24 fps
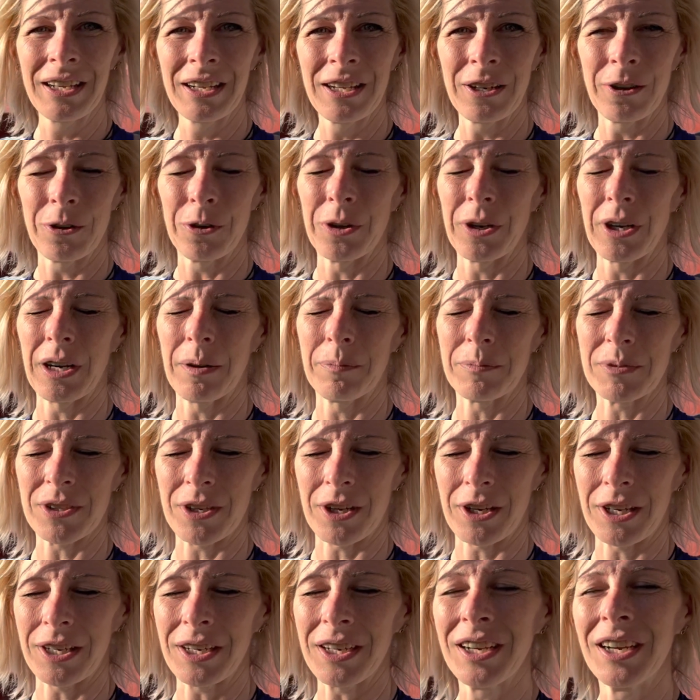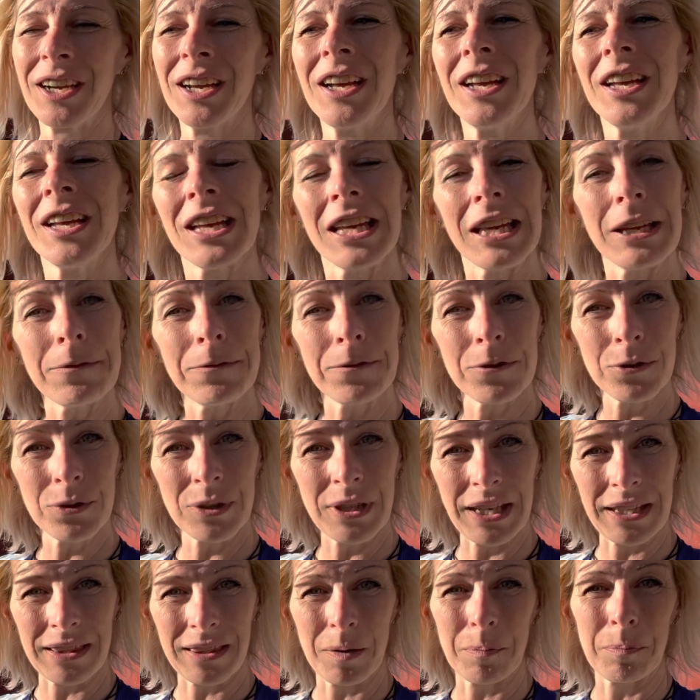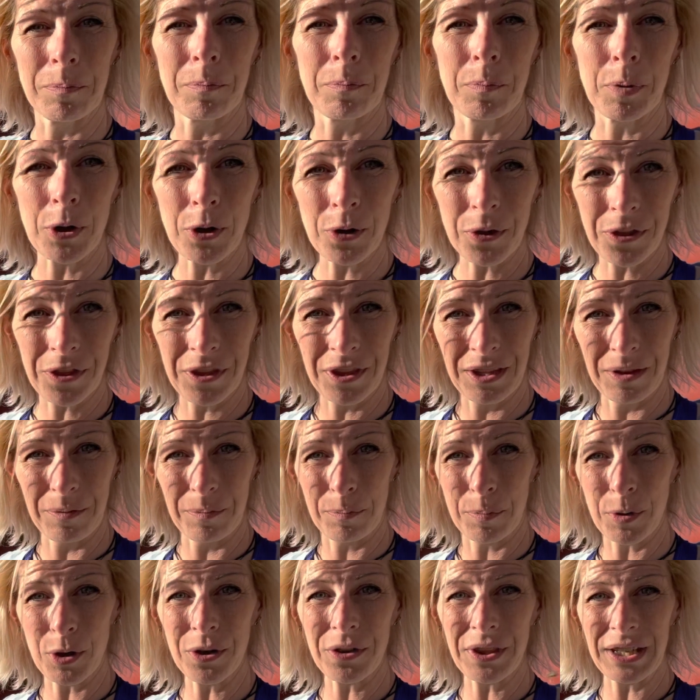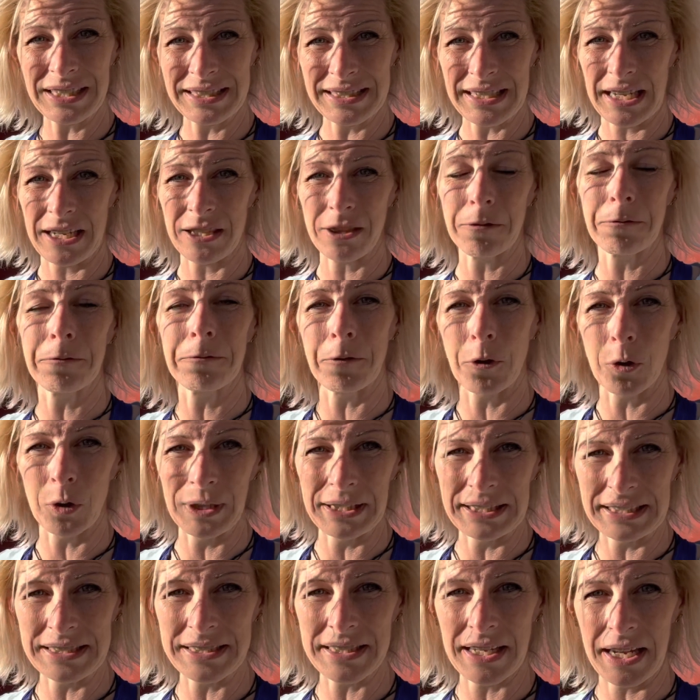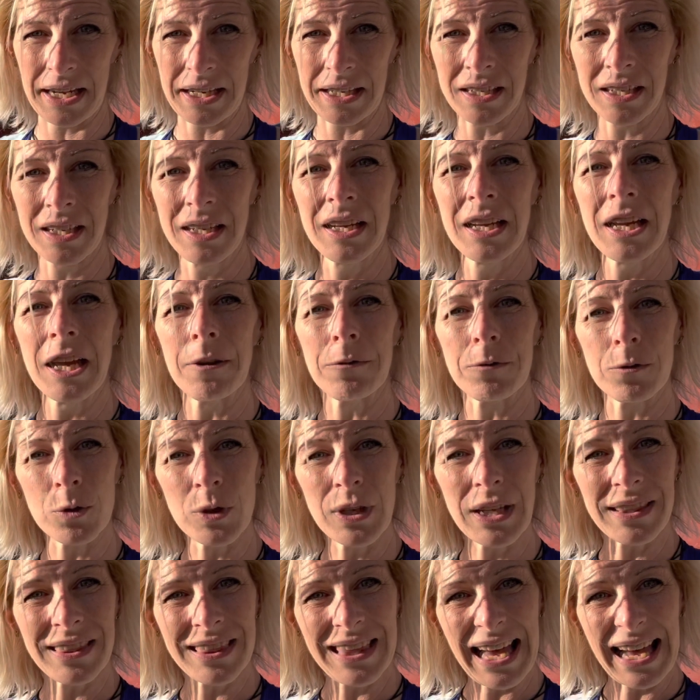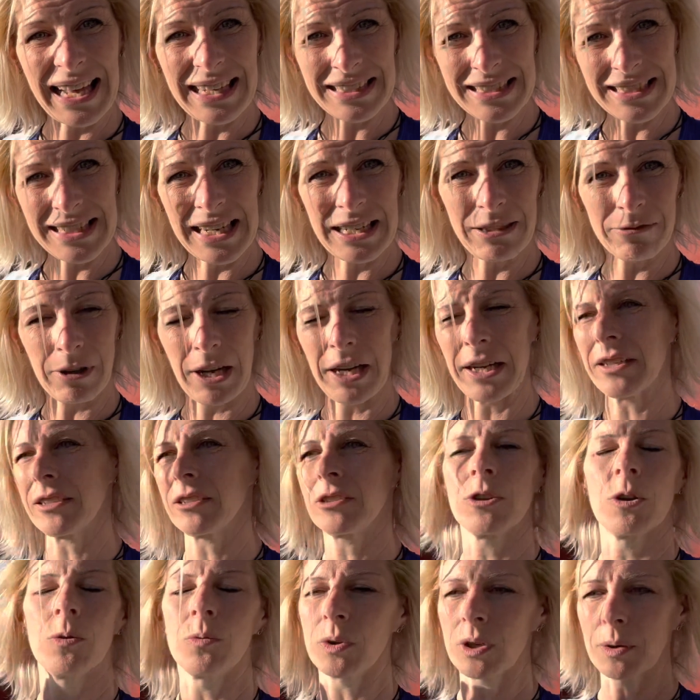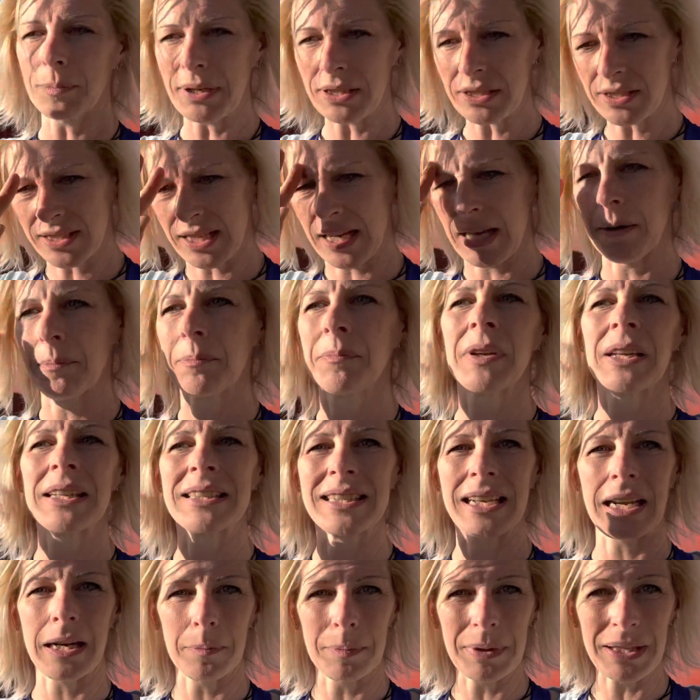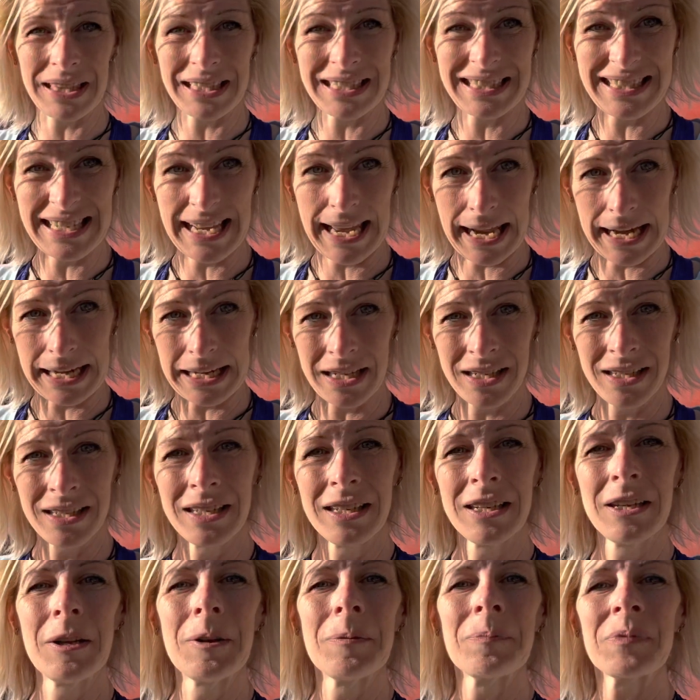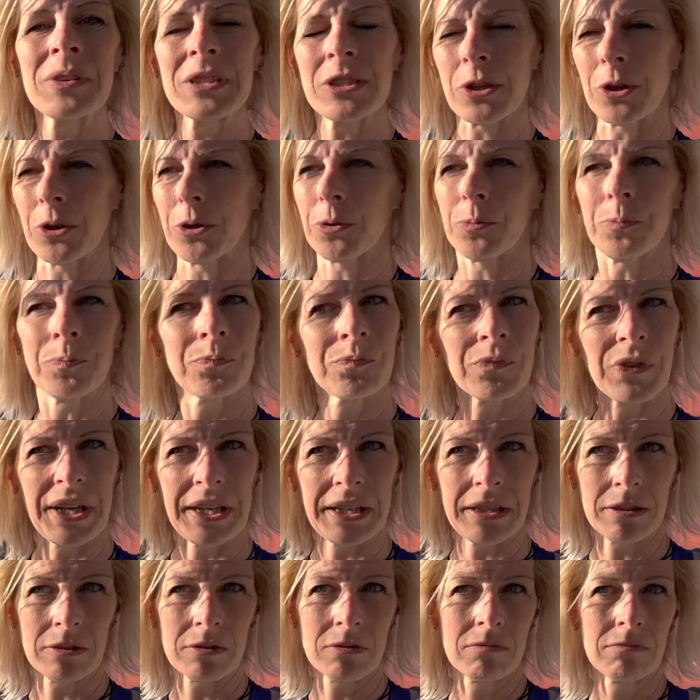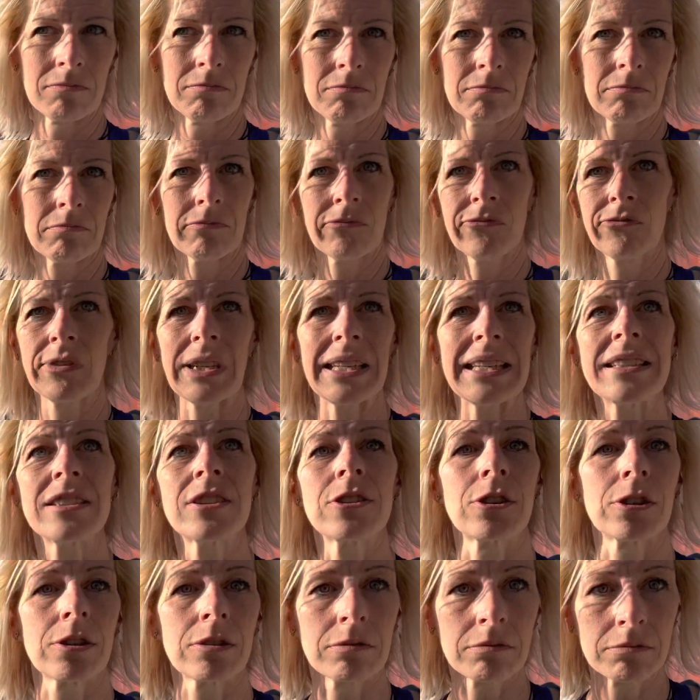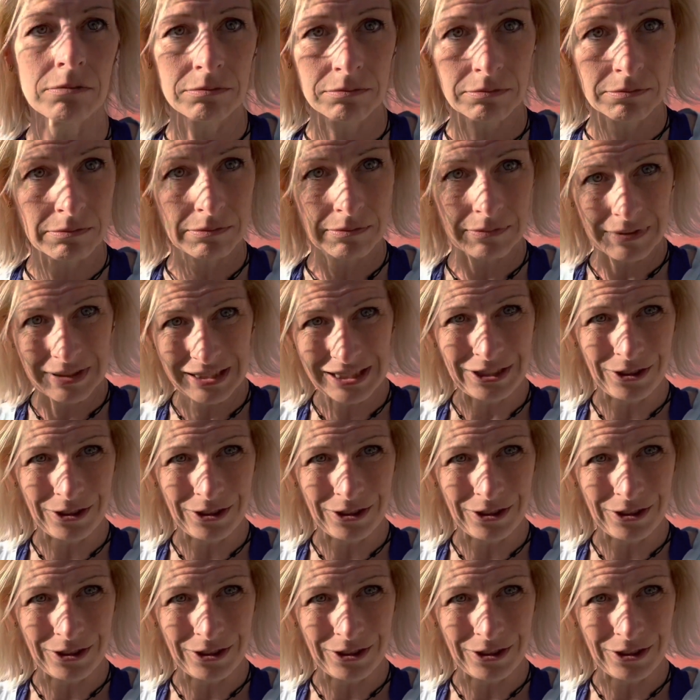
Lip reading: or I'm sorry, if you get the birthing date, the foaling day, if you get that date right, don't worry about the time, it's got to be the day. So like Easter, you